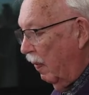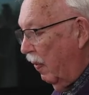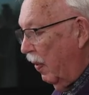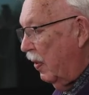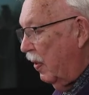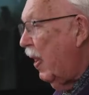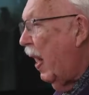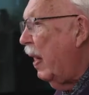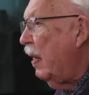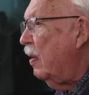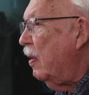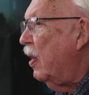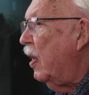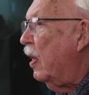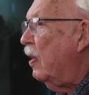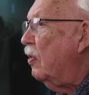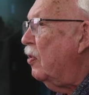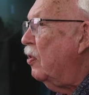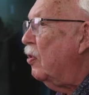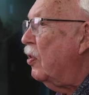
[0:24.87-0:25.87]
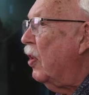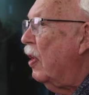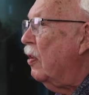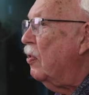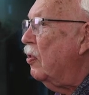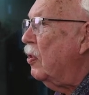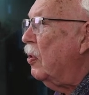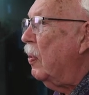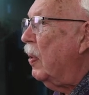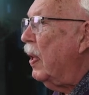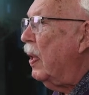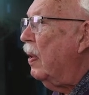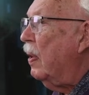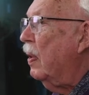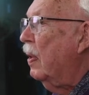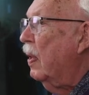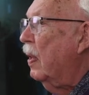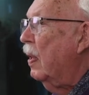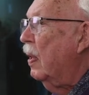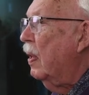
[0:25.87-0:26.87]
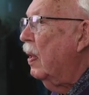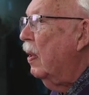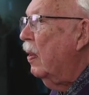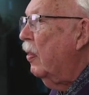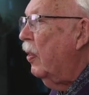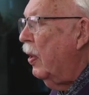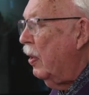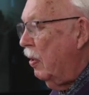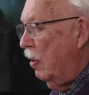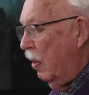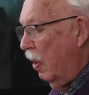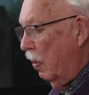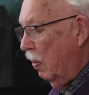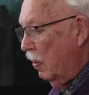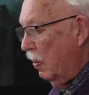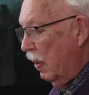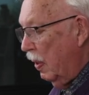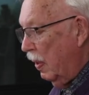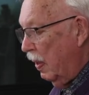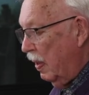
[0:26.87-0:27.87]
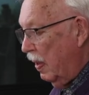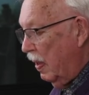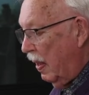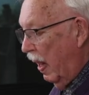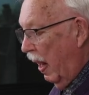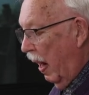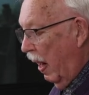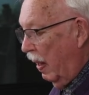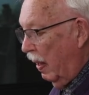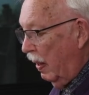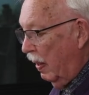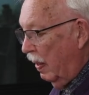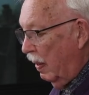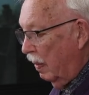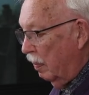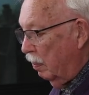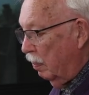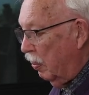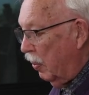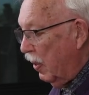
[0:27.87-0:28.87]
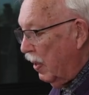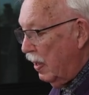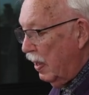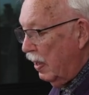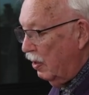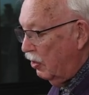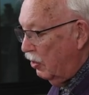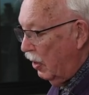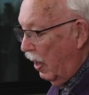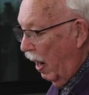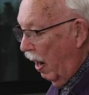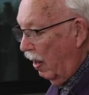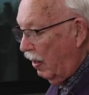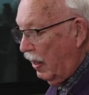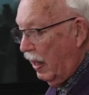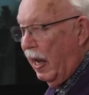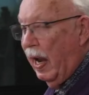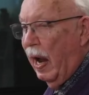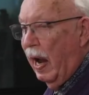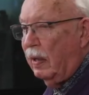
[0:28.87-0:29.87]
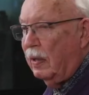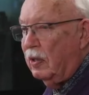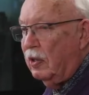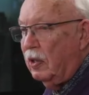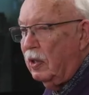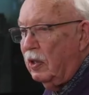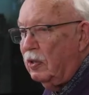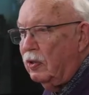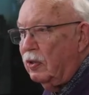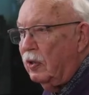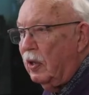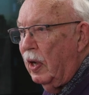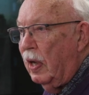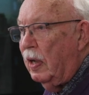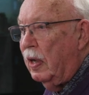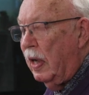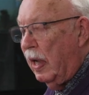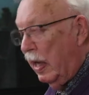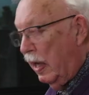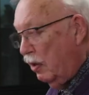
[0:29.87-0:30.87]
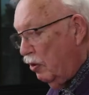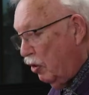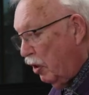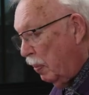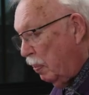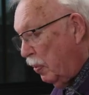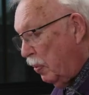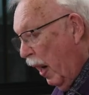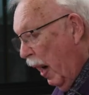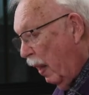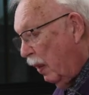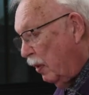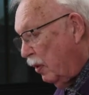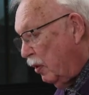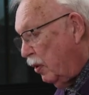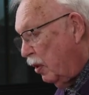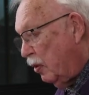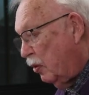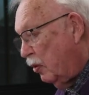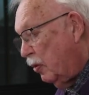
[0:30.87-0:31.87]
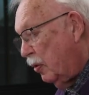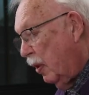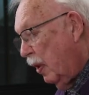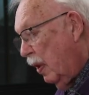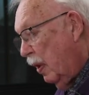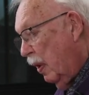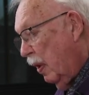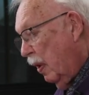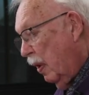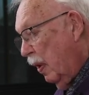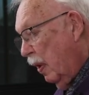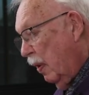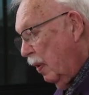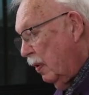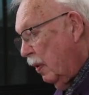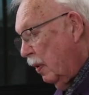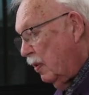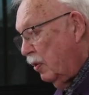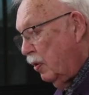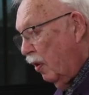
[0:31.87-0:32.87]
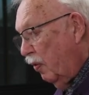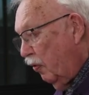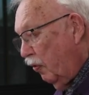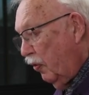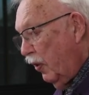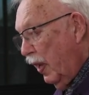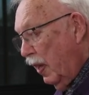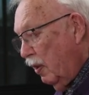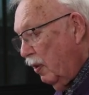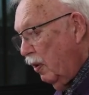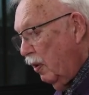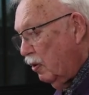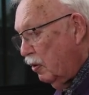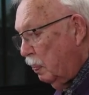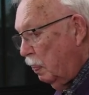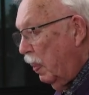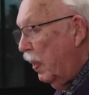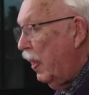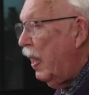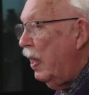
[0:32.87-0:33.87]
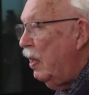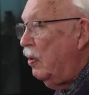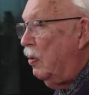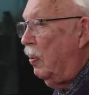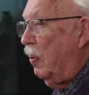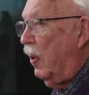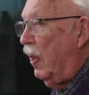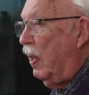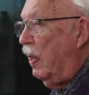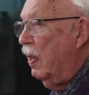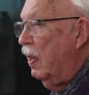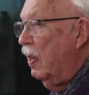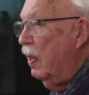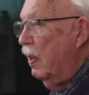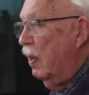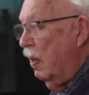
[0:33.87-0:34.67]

of the 19th century, the noted British archaeologist and Egyptologist Sir Flinders Petrie